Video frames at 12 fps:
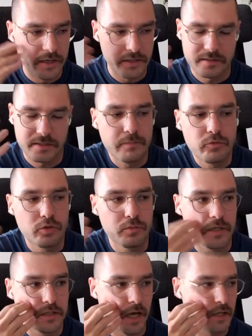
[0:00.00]
it seemed to
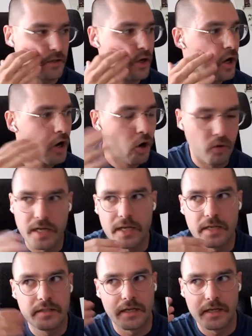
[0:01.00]
me that,
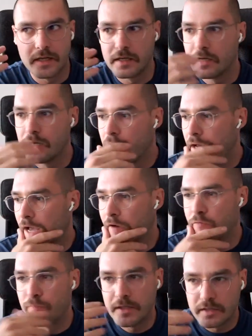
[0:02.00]
okay, they
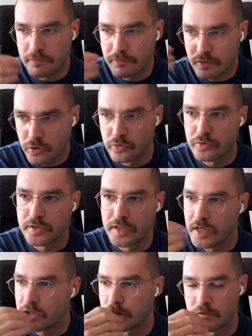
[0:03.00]
have many different
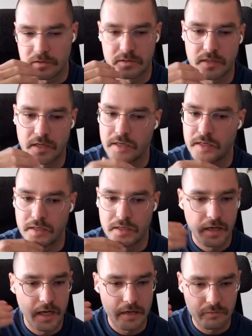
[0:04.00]
connotations.
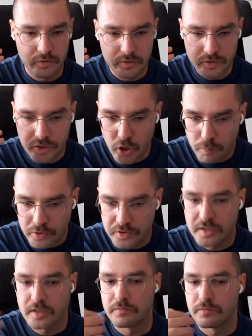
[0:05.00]
They have
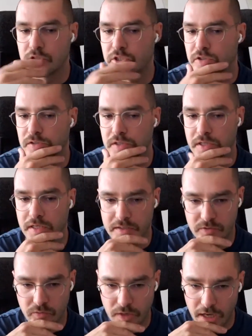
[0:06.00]
geopolitical vision
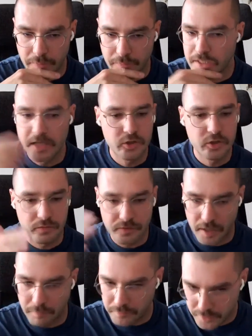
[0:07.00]
inscribed, each of
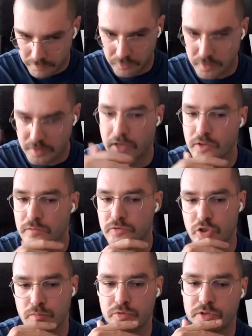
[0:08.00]
them different kind of
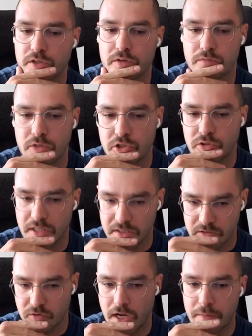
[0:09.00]
geopolitical vision
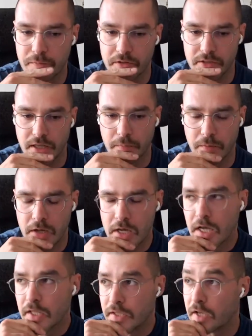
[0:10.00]
inscribed in them.
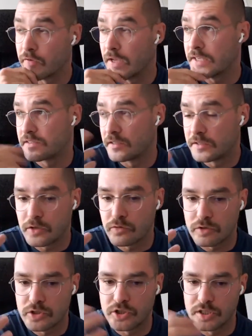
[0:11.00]
They have aesthetic
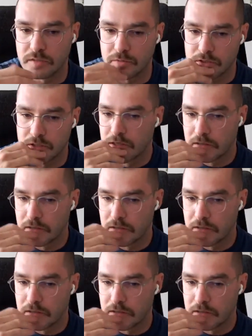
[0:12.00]
regimes